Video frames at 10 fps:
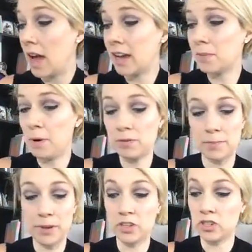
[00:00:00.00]
going to post
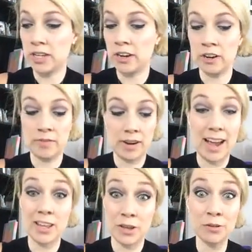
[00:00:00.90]
some pictures later of
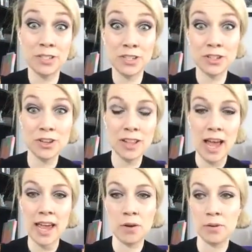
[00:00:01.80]
what I used to look
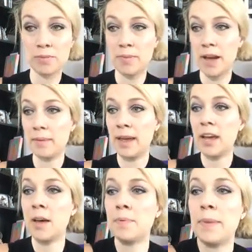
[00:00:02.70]
like with my
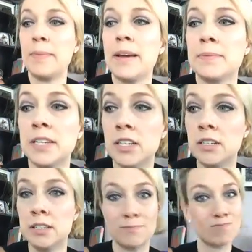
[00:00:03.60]
makeup and my makeup
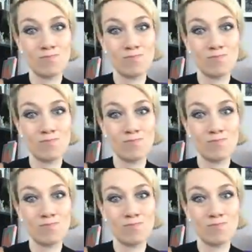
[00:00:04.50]
skills.